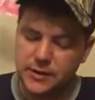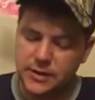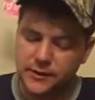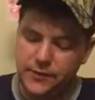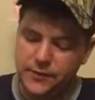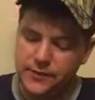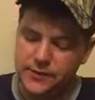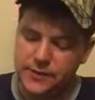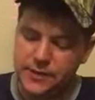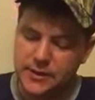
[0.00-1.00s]
I've heard
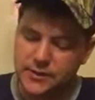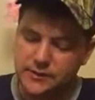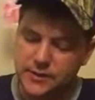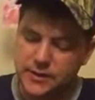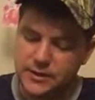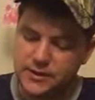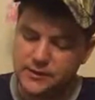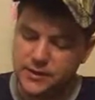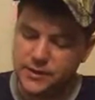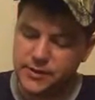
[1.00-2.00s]
that they went on the
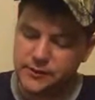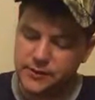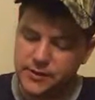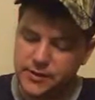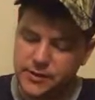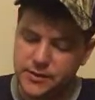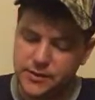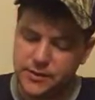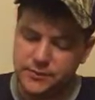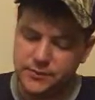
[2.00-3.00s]
water after dinner
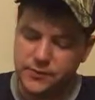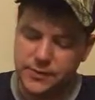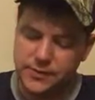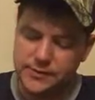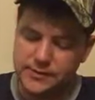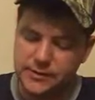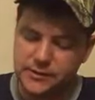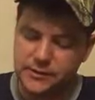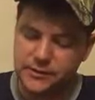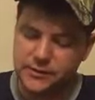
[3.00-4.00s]
in the moonlight, said
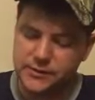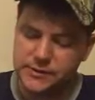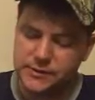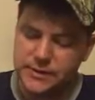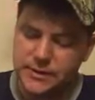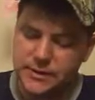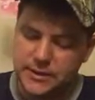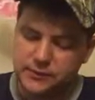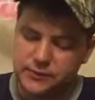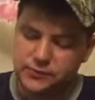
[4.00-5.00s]
old Noakes,
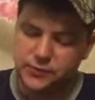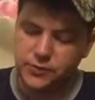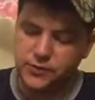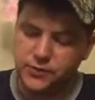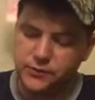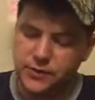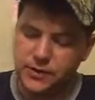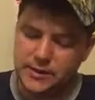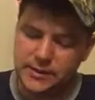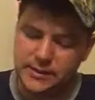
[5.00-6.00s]
and it was Drogo's
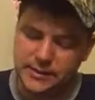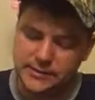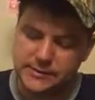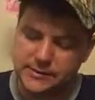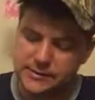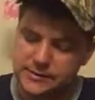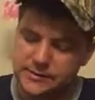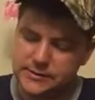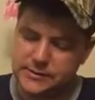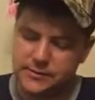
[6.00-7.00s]
weight as
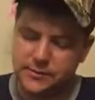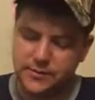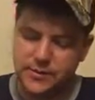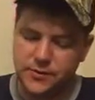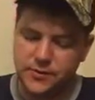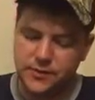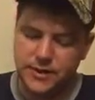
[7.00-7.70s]
sunk the boat.